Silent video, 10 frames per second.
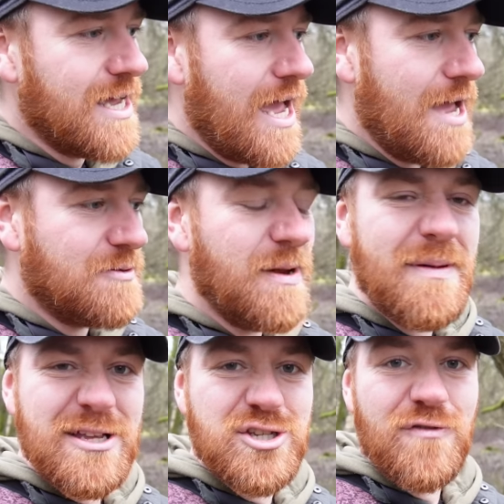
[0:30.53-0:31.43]
Uh, it's been a
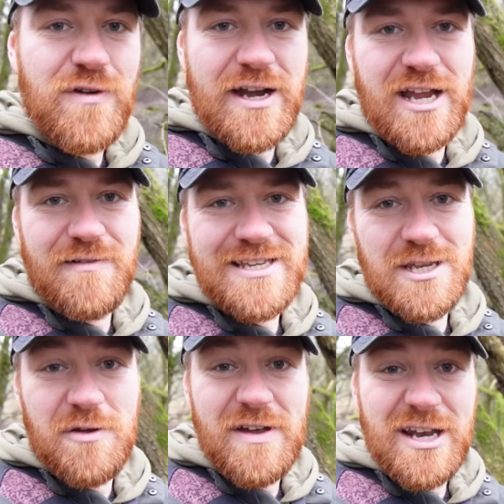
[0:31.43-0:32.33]
bit tough around here
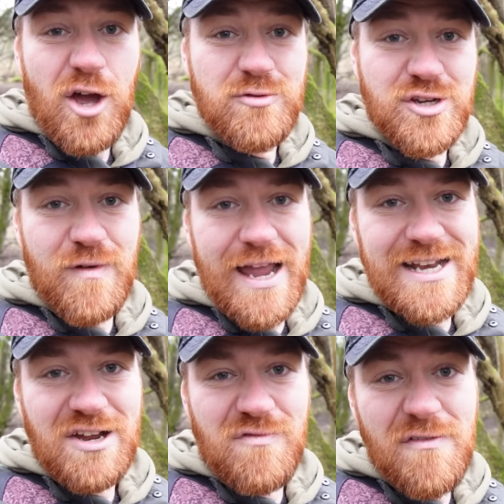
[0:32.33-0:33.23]
recently. We've had loads of
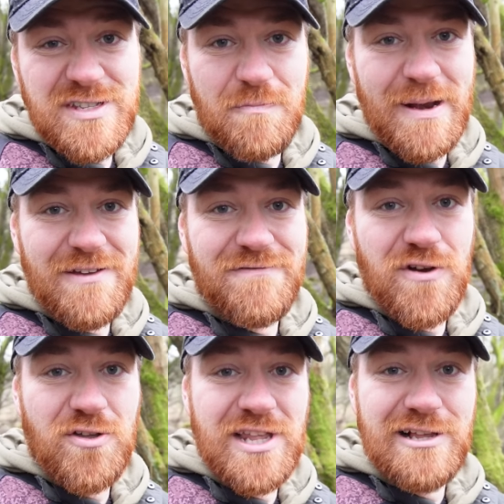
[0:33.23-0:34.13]
rain, rivers have been in
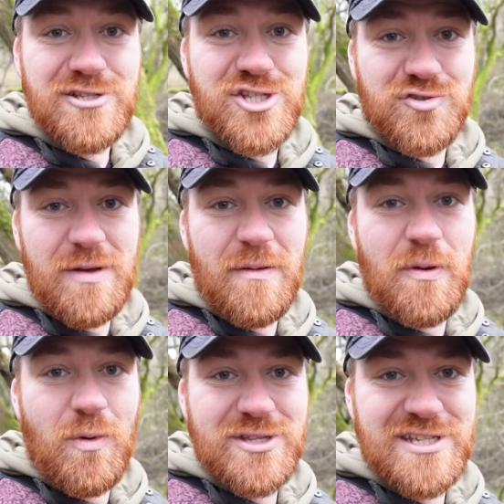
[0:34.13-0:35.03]
flood, the little stream I've
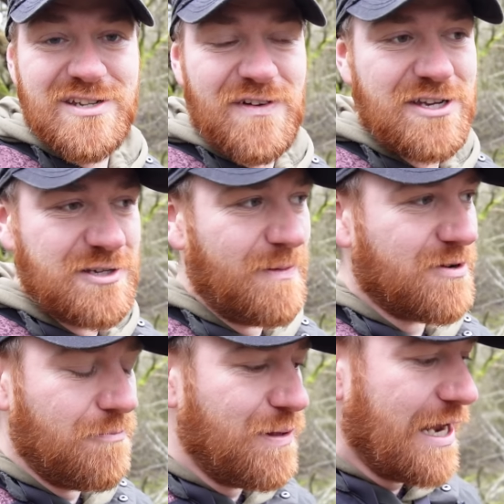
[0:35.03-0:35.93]
been wanting to fish has been
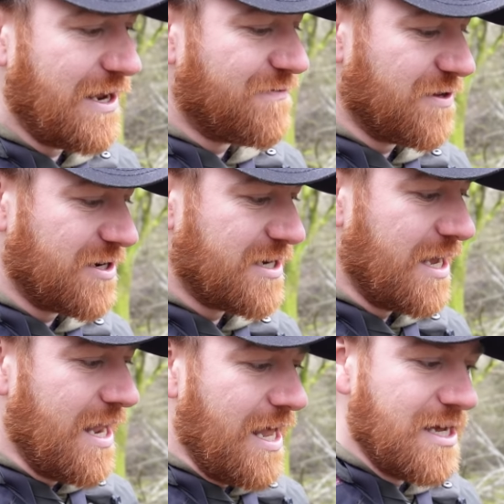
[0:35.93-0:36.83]
completely flooded.
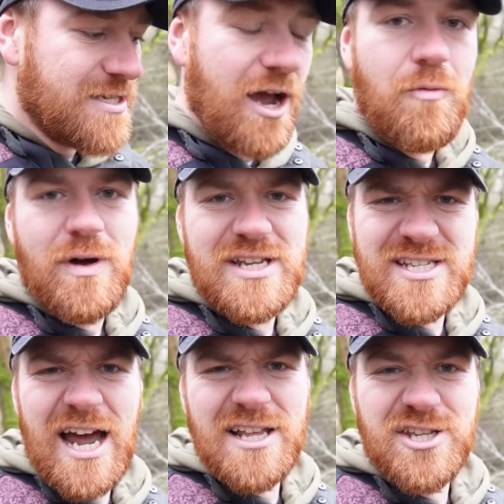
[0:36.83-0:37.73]
So we
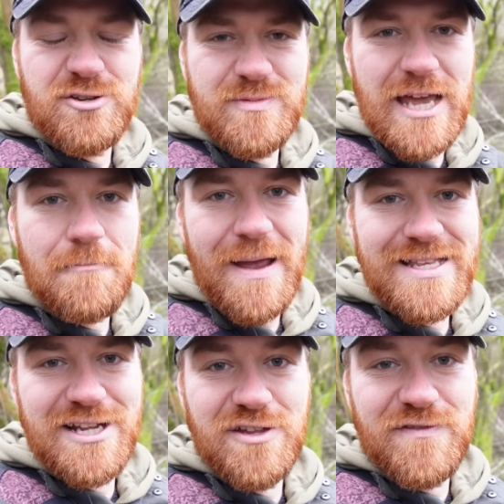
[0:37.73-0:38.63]
decided to do some dead
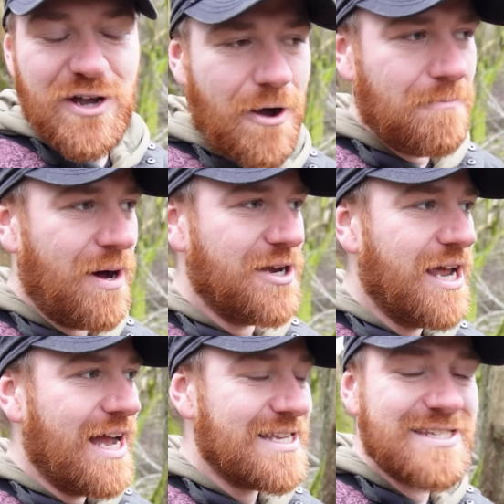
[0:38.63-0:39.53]
baiting on the Forgotten Pond
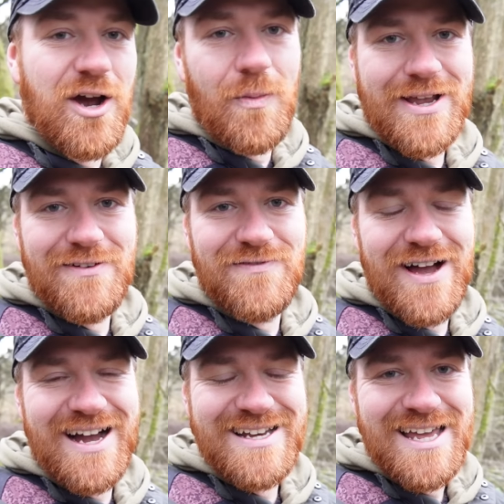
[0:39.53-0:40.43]
and see what we can
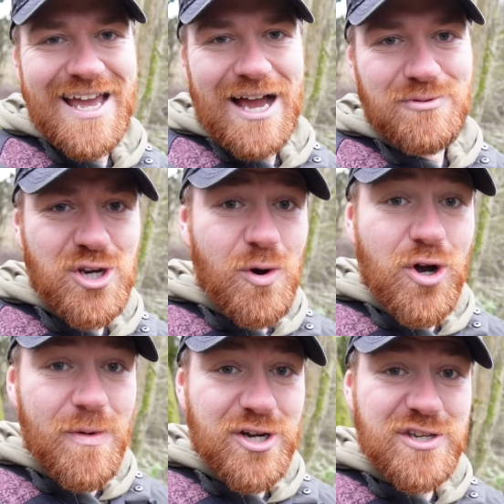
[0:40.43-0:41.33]
find. I'm sure we'll
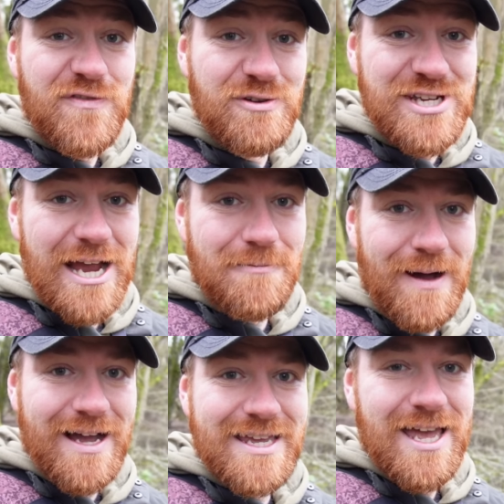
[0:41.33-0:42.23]
come across a few jack
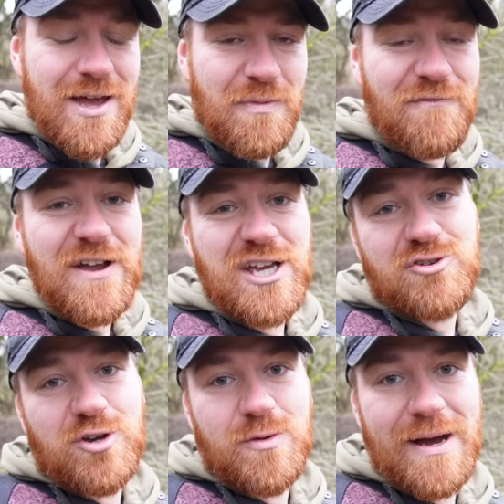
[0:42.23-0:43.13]
pike, but fingers
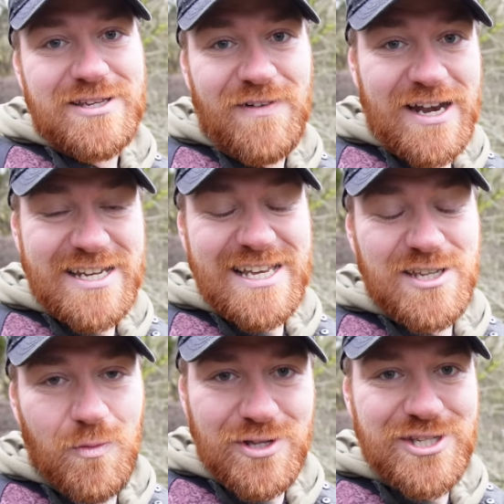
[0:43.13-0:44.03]
crossed we might find a
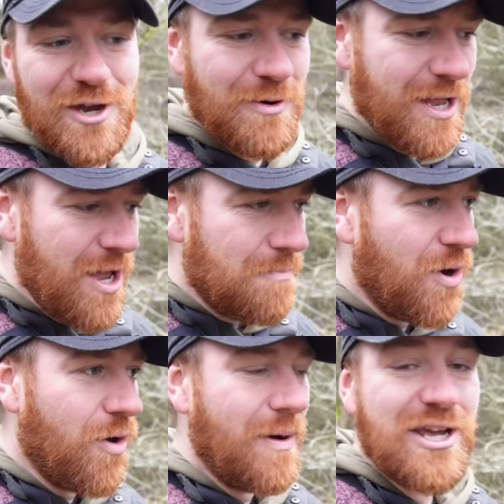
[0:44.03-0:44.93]
decent one too.
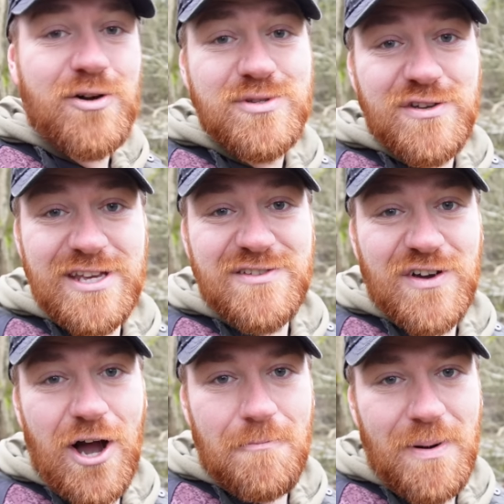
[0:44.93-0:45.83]
But when it comes to these
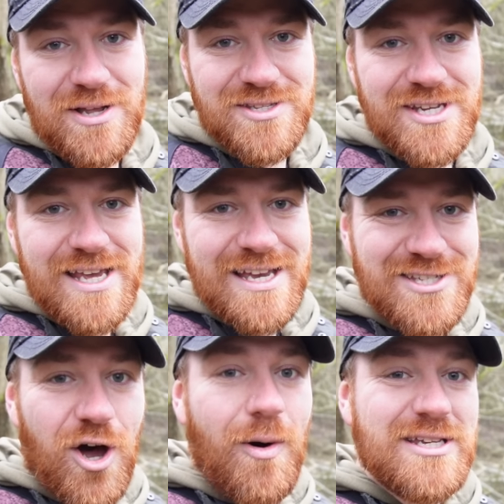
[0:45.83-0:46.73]
Forgotten Ponds,
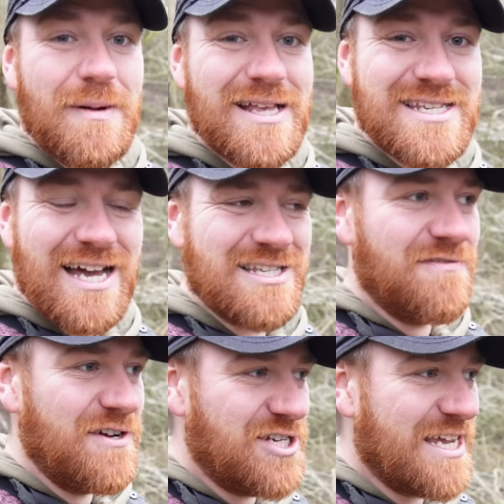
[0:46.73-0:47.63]
it's not always about the size of
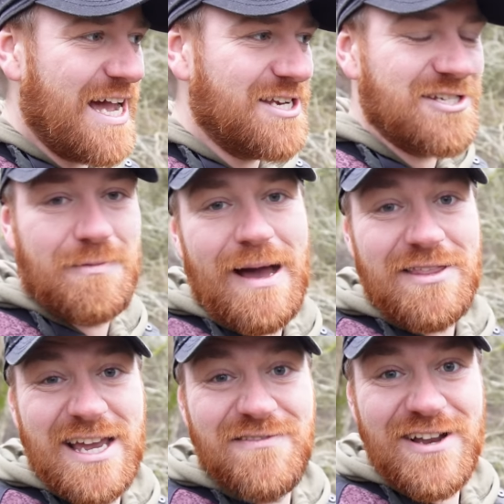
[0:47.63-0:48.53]
the fish you catch, it's
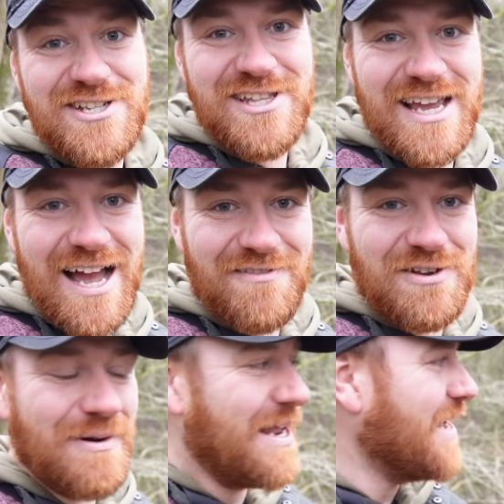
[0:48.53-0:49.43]
about the adventure that you have
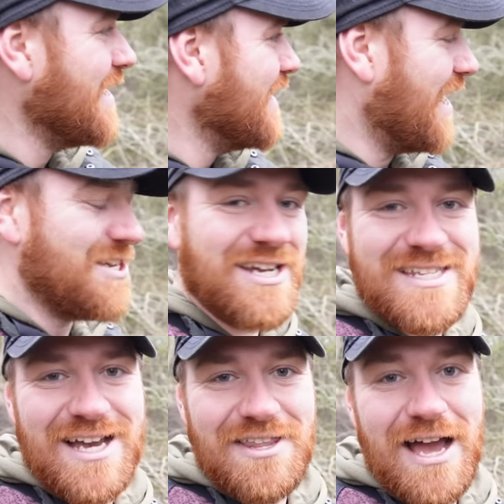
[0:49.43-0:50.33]
doing it. As you
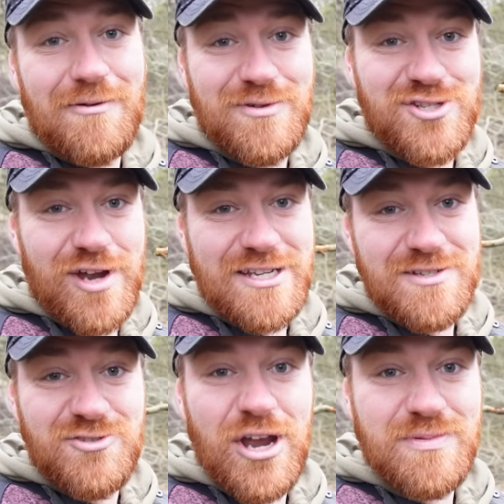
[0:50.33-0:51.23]
can tell now, I'm just tra
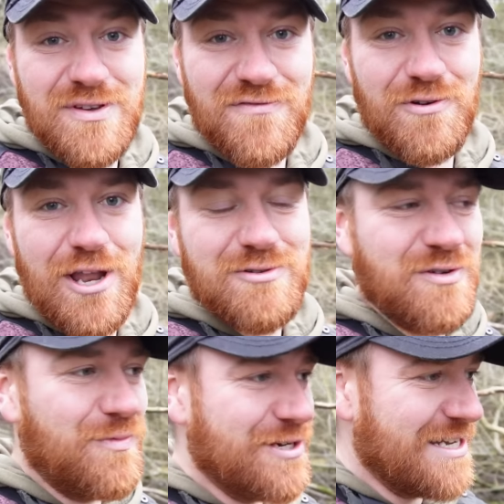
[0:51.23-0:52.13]
traipsing through loads
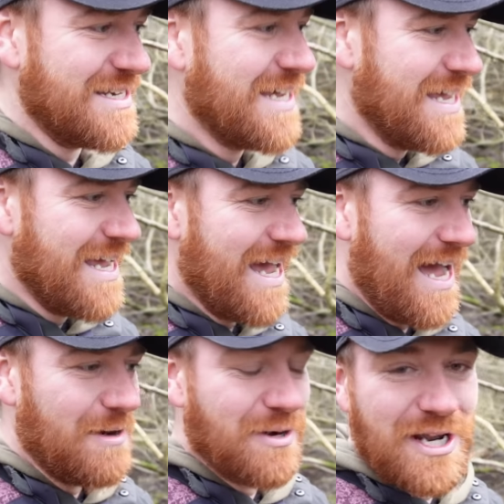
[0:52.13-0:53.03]
of woodland
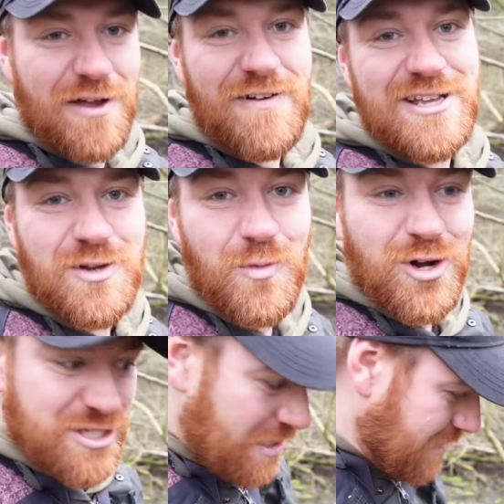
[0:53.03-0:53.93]
and we're going to go find some
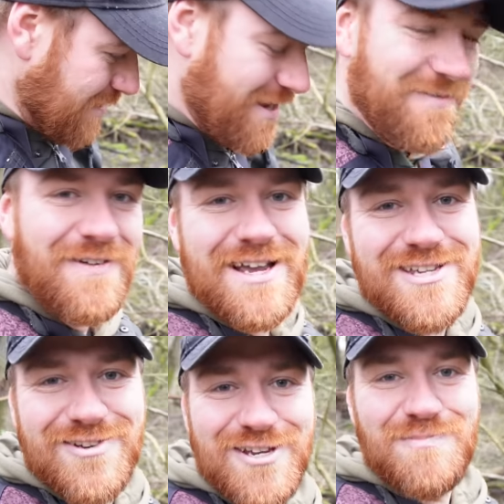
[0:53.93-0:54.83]
water and
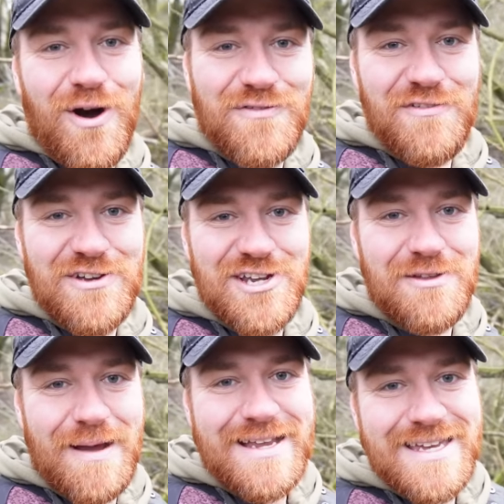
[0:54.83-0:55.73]
fingers crossed put a few fish on
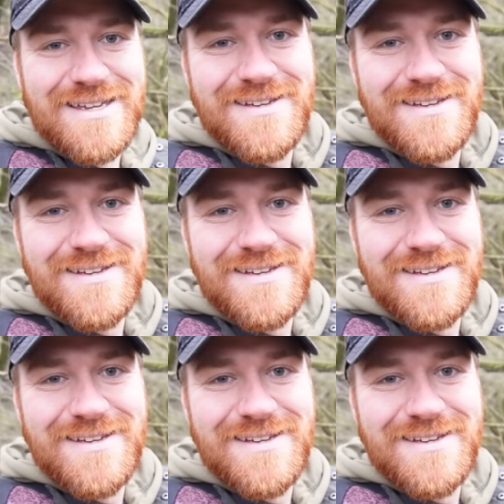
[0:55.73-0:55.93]
the bank.